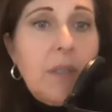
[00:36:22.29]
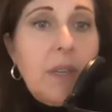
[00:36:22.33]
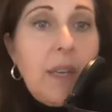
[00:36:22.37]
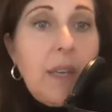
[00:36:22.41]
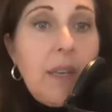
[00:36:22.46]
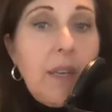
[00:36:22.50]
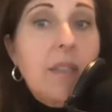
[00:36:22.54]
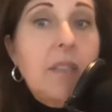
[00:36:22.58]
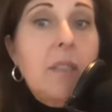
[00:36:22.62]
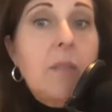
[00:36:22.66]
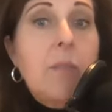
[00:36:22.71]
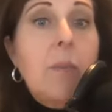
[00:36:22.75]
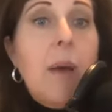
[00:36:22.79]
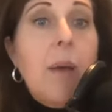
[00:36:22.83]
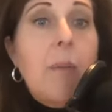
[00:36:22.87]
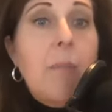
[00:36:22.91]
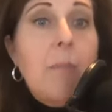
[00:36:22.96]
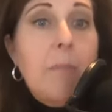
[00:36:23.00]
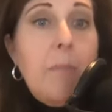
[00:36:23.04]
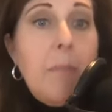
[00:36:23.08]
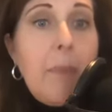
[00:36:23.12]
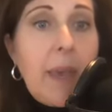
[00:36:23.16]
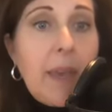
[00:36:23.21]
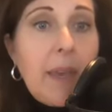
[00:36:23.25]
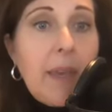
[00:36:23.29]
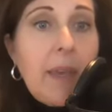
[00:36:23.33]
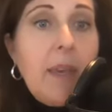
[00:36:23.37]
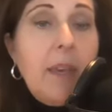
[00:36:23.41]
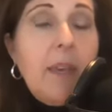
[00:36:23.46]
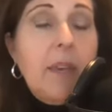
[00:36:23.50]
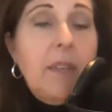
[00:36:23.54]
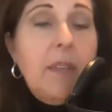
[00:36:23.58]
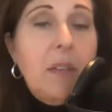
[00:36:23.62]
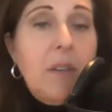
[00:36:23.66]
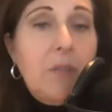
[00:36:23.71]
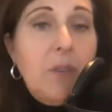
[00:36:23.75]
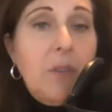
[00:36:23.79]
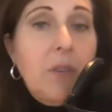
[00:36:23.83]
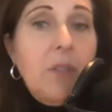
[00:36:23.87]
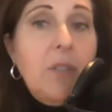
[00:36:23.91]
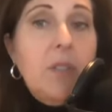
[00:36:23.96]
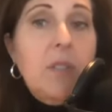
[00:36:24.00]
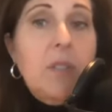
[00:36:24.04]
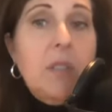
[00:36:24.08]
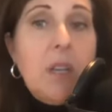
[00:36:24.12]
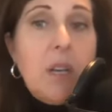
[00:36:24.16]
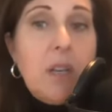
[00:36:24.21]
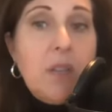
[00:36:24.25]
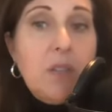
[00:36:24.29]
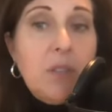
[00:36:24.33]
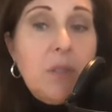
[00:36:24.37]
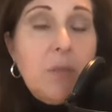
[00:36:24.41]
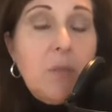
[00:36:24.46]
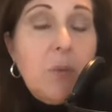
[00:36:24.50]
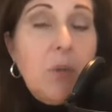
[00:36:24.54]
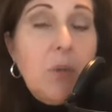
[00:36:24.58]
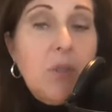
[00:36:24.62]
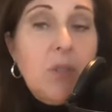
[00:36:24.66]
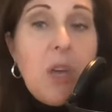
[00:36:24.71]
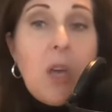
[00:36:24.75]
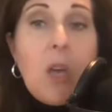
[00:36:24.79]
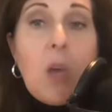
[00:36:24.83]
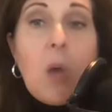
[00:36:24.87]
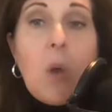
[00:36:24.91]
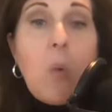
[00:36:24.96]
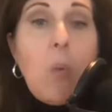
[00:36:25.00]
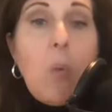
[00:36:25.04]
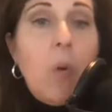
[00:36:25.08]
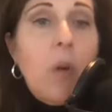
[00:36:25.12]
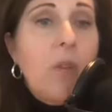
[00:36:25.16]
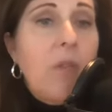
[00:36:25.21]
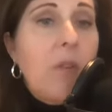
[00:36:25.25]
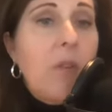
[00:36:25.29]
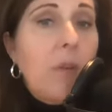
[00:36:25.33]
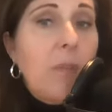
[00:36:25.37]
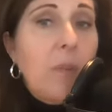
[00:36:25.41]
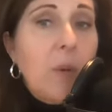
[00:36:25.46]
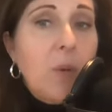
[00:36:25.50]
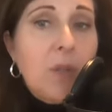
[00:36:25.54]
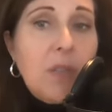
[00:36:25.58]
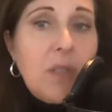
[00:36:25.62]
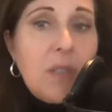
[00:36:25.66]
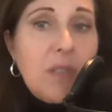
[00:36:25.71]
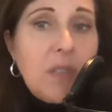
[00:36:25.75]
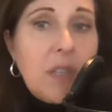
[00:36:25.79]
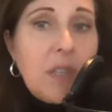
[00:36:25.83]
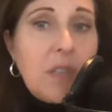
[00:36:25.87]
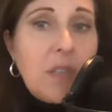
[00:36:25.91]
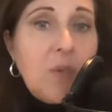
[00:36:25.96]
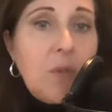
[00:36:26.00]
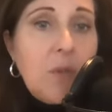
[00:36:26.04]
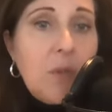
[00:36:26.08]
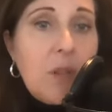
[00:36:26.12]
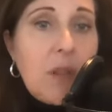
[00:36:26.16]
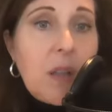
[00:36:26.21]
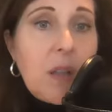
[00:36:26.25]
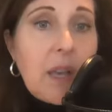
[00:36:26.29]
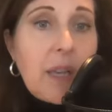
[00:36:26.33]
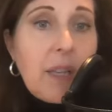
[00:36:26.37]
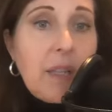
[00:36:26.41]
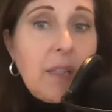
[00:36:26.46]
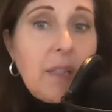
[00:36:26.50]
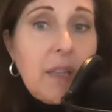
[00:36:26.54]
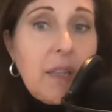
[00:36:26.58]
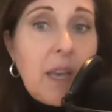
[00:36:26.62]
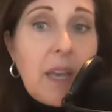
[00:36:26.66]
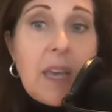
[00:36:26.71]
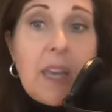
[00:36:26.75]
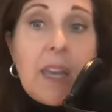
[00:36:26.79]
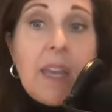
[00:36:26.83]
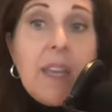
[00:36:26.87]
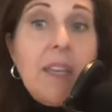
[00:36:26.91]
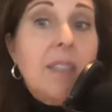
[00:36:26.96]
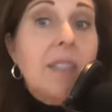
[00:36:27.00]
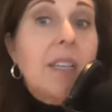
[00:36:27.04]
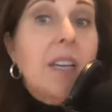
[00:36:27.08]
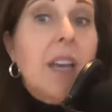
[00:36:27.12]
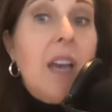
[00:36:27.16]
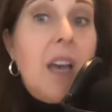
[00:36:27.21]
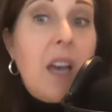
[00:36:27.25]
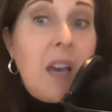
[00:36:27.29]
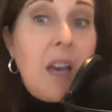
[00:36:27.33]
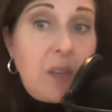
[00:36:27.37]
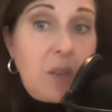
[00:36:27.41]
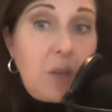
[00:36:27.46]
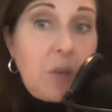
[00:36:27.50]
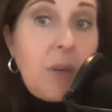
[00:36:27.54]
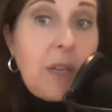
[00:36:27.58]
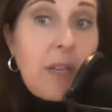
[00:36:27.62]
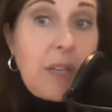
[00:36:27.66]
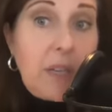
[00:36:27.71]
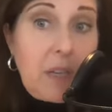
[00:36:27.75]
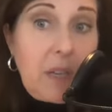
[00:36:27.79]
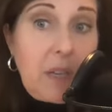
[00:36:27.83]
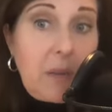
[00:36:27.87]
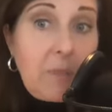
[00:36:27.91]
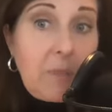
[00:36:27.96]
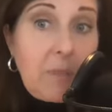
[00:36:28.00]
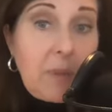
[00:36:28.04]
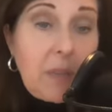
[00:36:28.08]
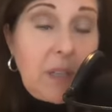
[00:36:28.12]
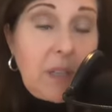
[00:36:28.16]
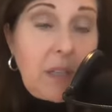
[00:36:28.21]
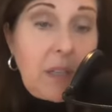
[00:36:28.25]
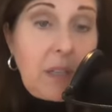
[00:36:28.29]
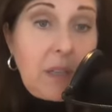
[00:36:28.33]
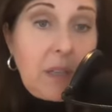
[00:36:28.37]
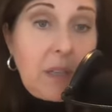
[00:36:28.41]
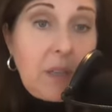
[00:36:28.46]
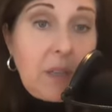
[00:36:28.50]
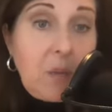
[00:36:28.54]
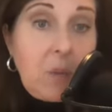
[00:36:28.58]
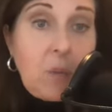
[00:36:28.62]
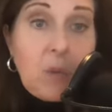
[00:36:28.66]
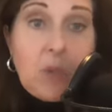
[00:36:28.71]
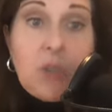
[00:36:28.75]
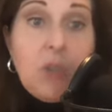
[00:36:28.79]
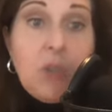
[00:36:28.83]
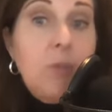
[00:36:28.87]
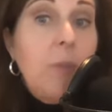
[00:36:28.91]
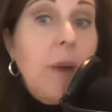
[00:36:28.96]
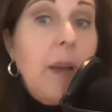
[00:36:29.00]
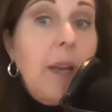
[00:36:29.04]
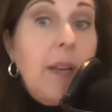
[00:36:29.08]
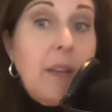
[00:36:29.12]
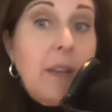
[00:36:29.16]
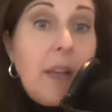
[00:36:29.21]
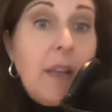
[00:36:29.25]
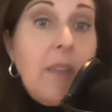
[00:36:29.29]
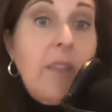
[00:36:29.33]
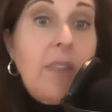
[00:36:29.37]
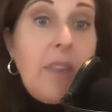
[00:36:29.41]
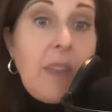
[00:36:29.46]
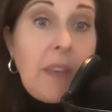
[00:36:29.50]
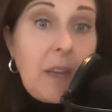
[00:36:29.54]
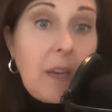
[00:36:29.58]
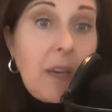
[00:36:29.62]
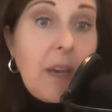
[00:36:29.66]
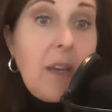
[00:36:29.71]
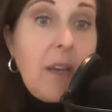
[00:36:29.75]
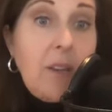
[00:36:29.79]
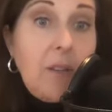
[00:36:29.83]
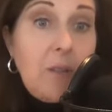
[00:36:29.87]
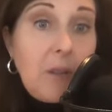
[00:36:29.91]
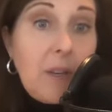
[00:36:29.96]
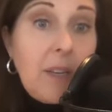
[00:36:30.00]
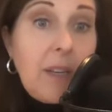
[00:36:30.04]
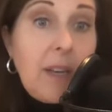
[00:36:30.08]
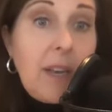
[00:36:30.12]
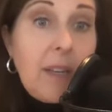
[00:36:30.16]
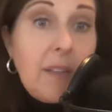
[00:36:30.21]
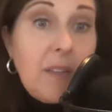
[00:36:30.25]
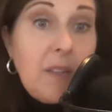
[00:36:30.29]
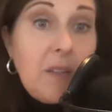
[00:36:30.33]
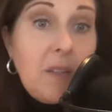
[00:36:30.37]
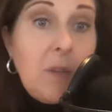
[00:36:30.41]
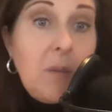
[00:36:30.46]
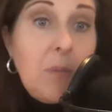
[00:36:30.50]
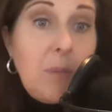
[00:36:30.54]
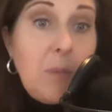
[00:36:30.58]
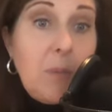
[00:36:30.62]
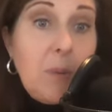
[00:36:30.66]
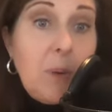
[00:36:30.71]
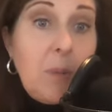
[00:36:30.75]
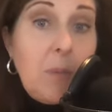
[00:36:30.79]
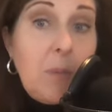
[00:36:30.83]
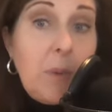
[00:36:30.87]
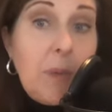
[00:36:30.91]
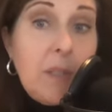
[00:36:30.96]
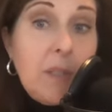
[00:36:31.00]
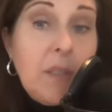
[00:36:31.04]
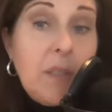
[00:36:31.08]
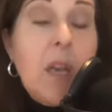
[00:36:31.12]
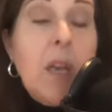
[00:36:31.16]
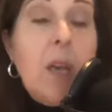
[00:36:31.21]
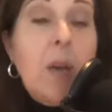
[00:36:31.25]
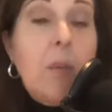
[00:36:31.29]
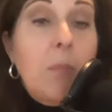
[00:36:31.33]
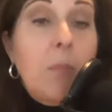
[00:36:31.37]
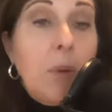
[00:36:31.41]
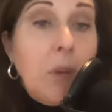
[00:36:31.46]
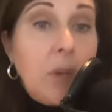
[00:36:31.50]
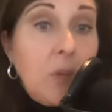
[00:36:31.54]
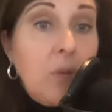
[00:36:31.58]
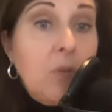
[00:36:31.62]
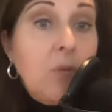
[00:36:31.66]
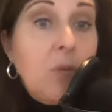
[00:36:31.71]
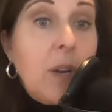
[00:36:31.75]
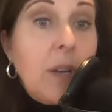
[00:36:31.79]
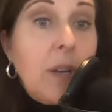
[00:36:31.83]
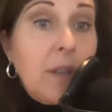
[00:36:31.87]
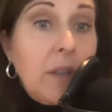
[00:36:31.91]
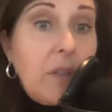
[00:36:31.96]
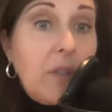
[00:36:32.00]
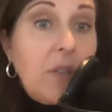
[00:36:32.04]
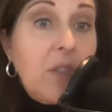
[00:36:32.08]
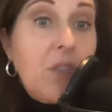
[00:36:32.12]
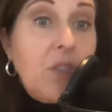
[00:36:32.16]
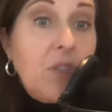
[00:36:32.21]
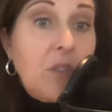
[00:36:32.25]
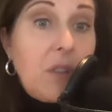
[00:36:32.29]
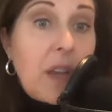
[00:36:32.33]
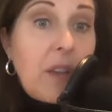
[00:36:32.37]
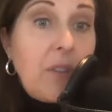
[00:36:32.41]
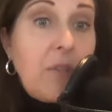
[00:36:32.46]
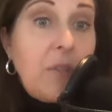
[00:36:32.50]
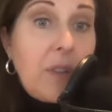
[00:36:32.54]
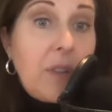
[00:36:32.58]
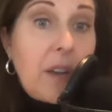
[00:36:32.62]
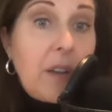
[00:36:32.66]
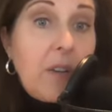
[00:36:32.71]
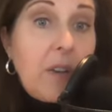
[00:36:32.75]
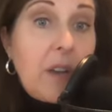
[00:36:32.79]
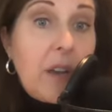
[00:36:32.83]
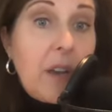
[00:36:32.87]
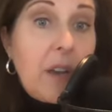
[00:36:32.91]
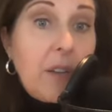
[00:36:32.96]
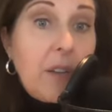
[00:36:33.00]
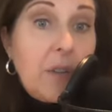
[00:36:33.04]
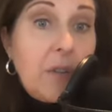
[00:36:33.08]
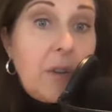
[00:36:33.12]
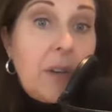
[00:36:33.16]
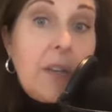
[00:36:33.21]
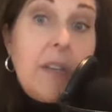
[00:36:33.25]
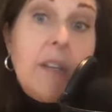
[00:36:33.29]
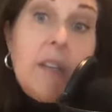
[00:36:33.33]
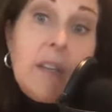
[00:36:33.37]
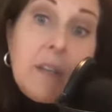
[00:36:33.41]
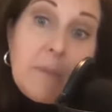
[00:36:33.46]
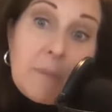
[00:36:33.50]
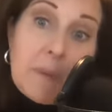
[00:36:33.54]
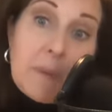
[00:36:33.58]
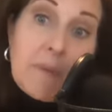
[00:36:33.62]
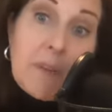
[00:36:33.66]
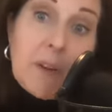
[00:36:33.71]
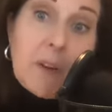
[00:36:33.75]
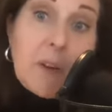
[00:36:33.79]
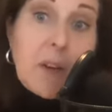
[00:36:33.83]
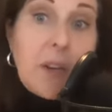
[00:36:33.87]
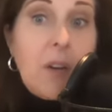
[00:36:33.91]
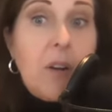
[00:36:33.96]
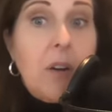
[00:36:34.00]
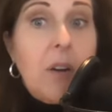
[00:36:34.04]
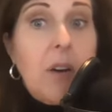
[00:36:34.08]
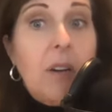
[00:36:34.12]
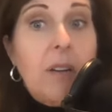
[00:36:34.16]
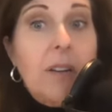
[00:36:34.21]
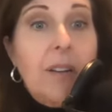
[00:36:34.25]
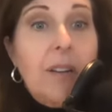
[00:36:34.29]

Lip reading: It is about making a difference to customers. One of our most successful clients is a concrete company, which you might not think concrete has noble purpose, but you try living your life without concrete. It'd be very hard.